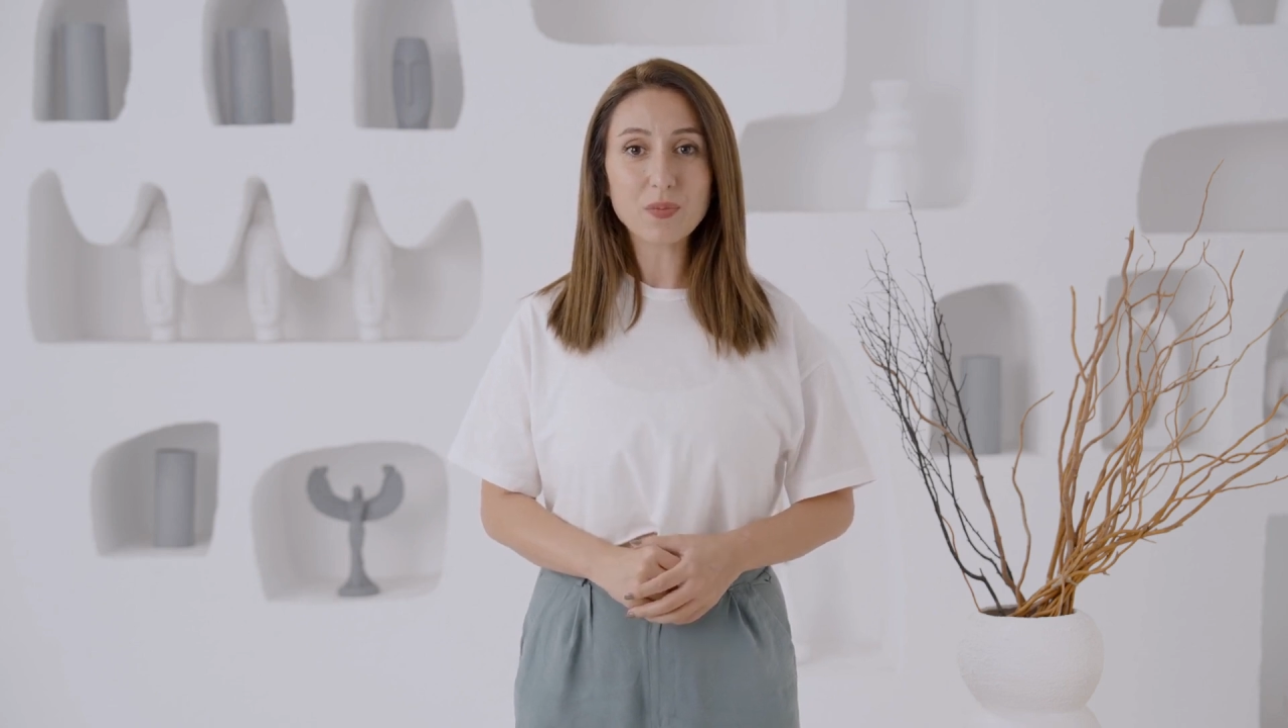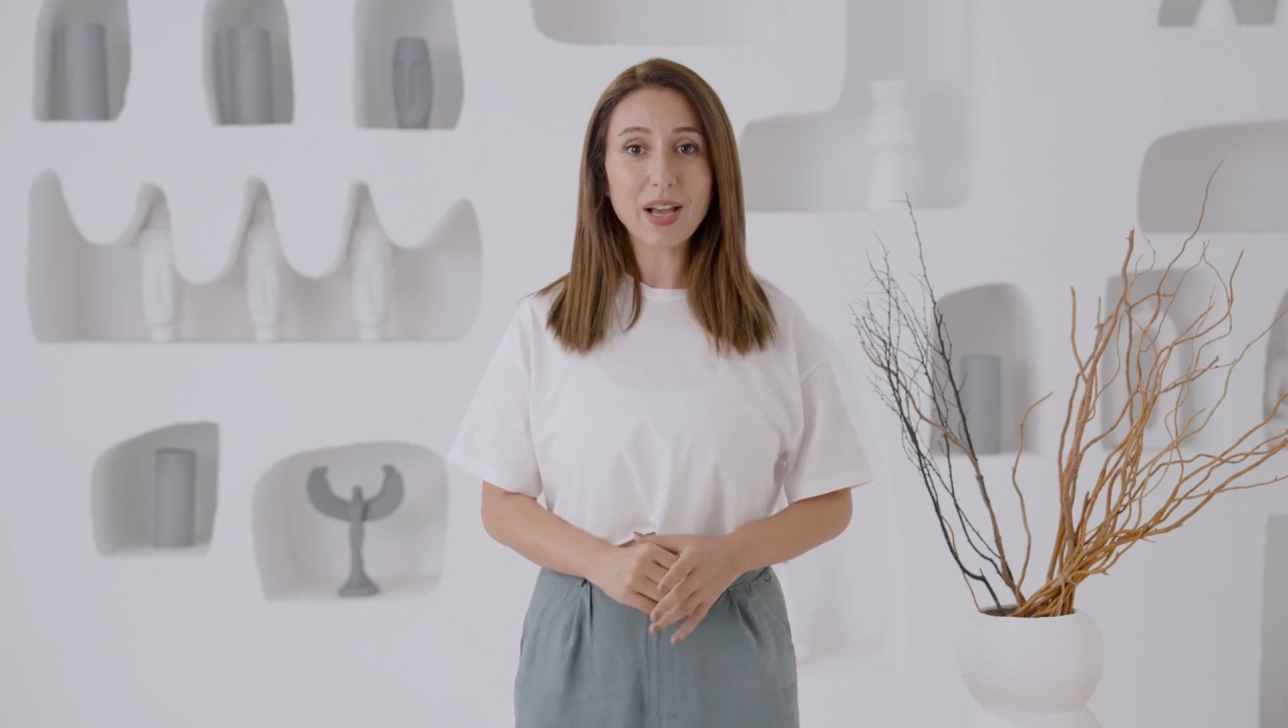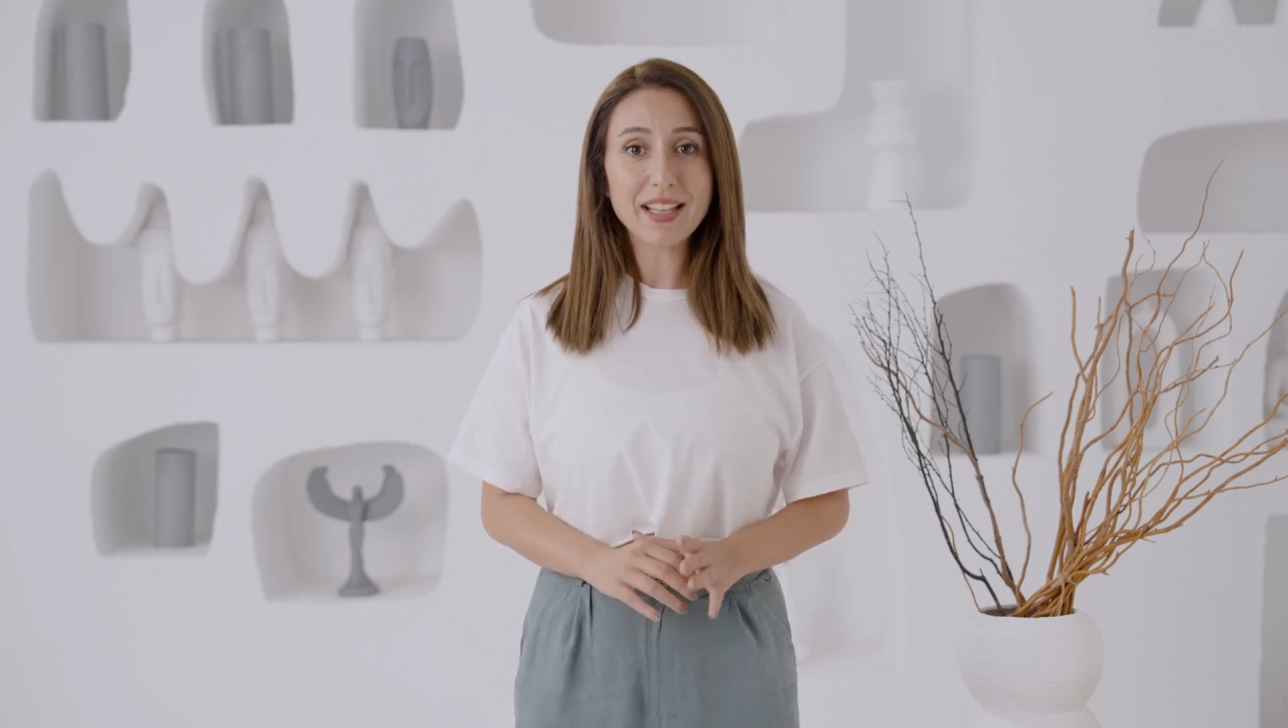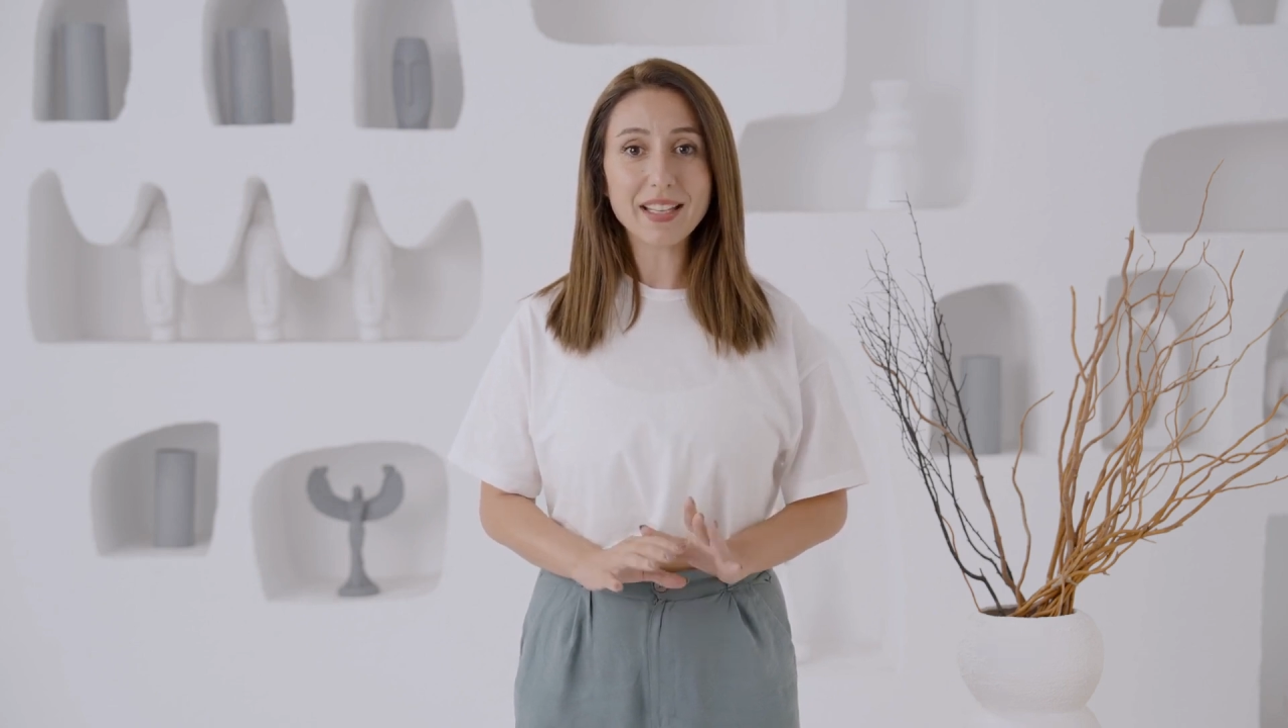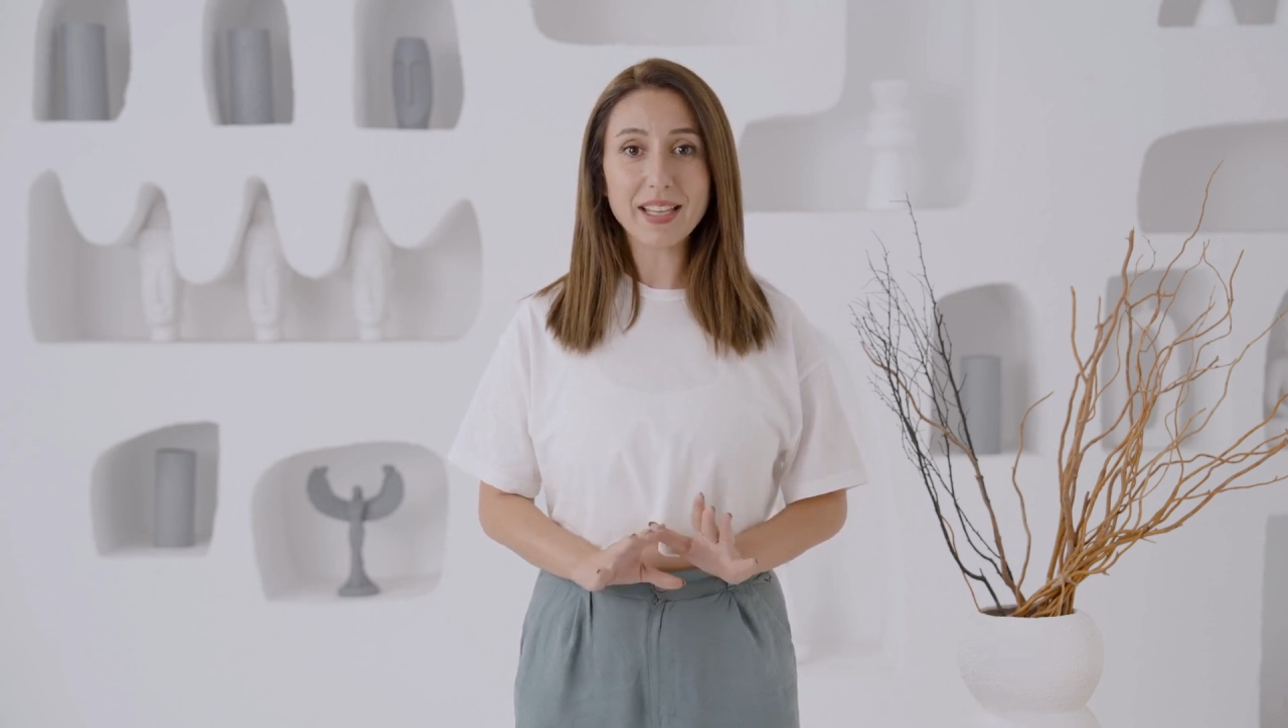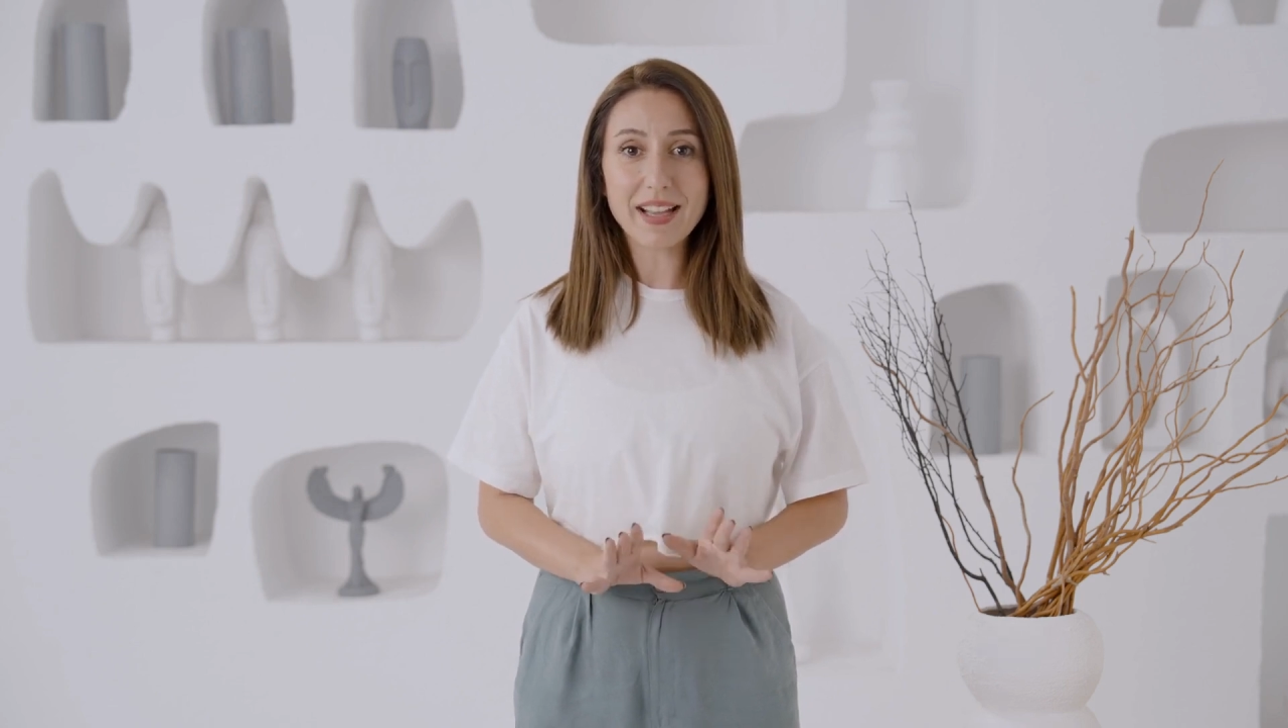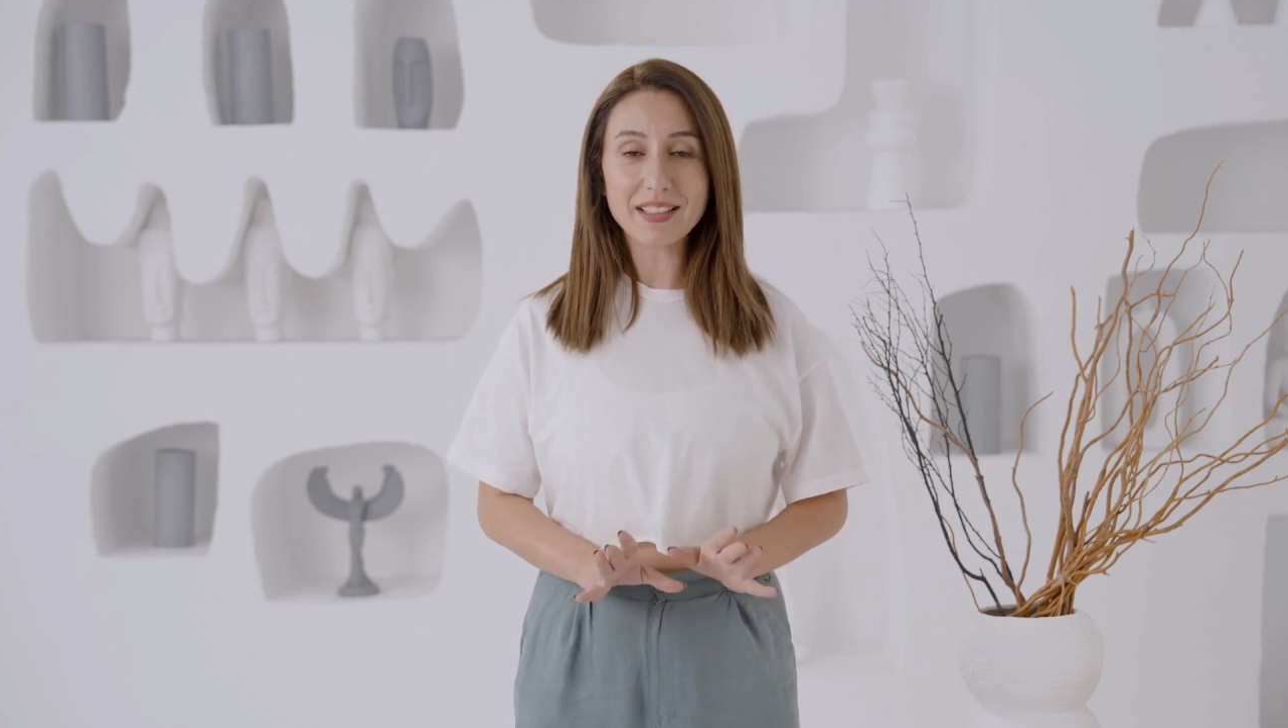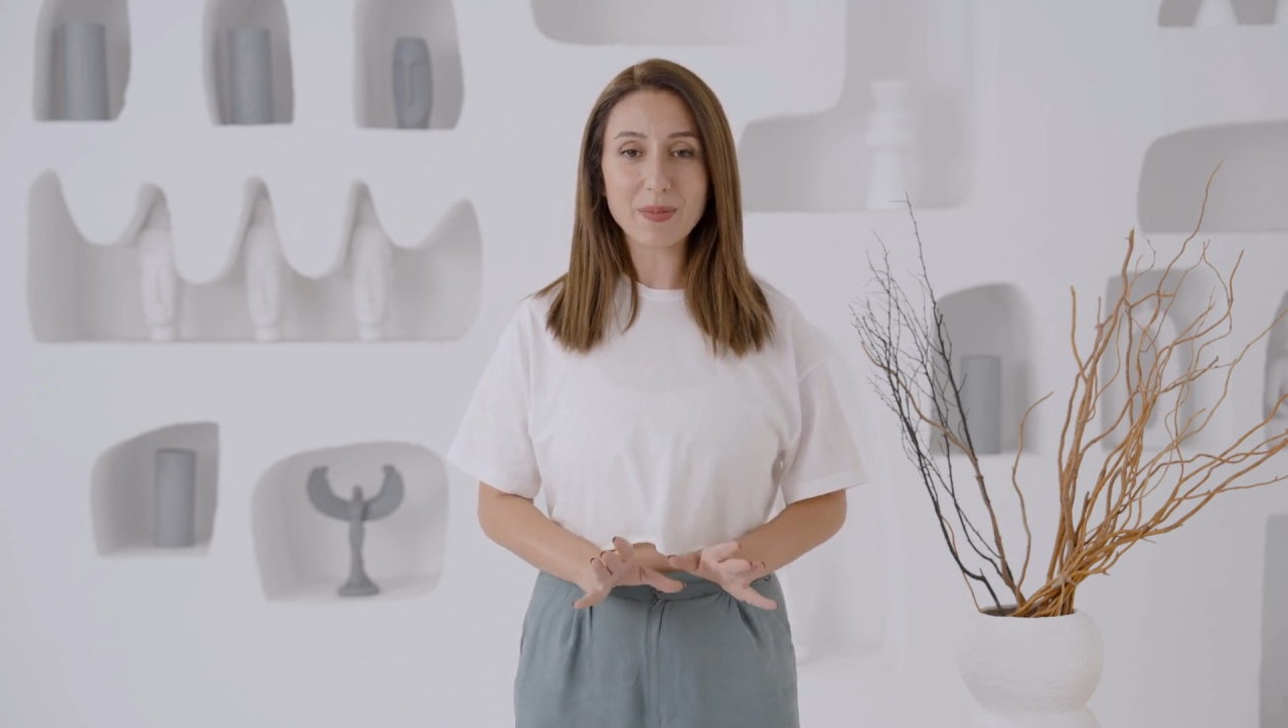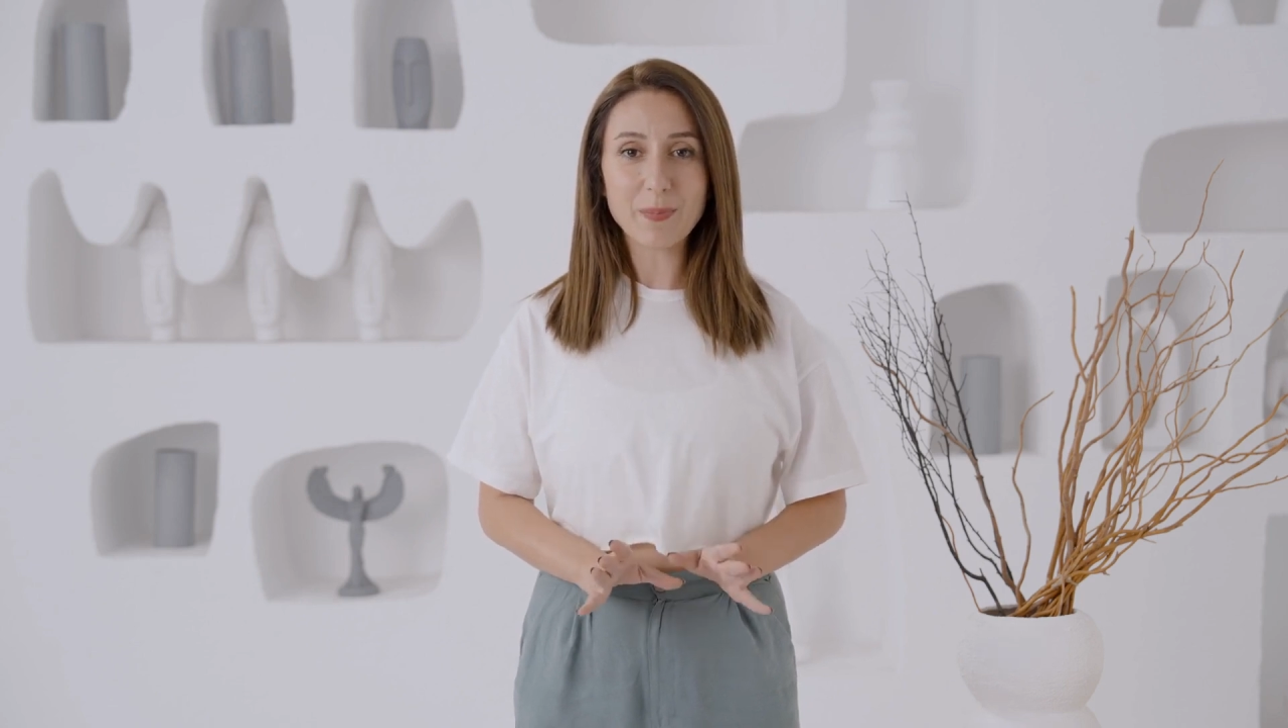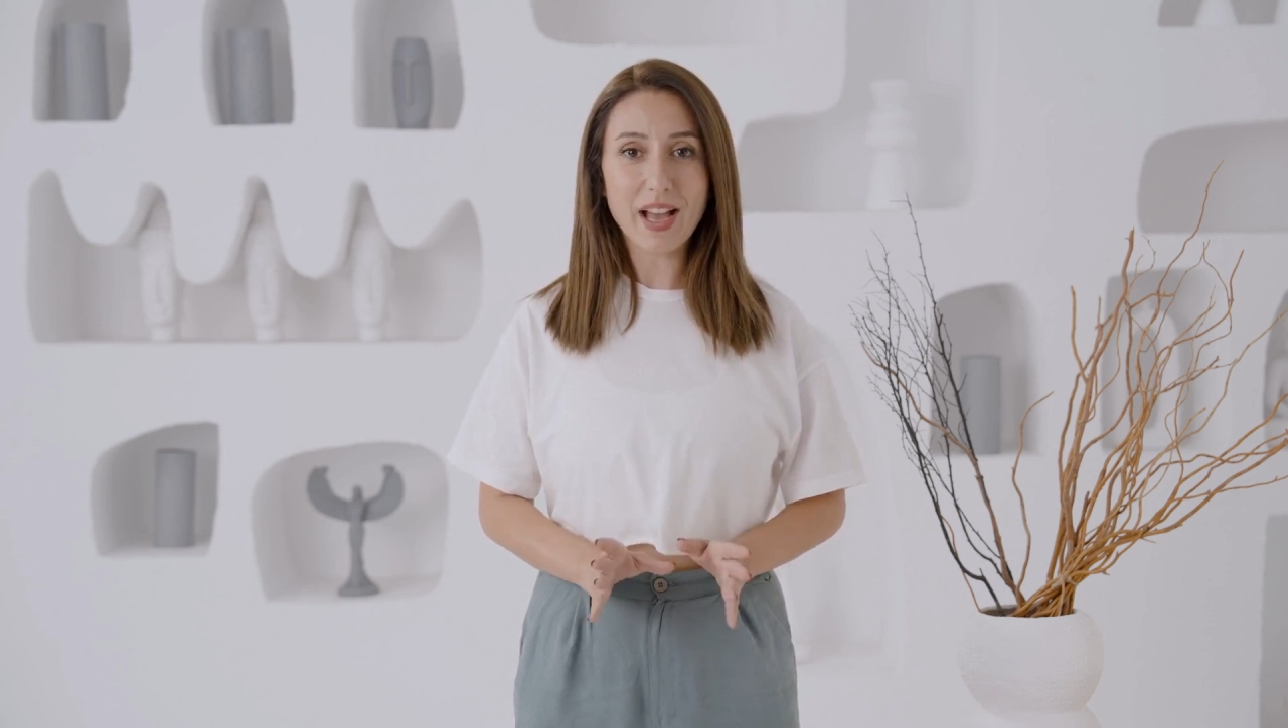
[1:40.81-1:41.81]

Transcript: recognizing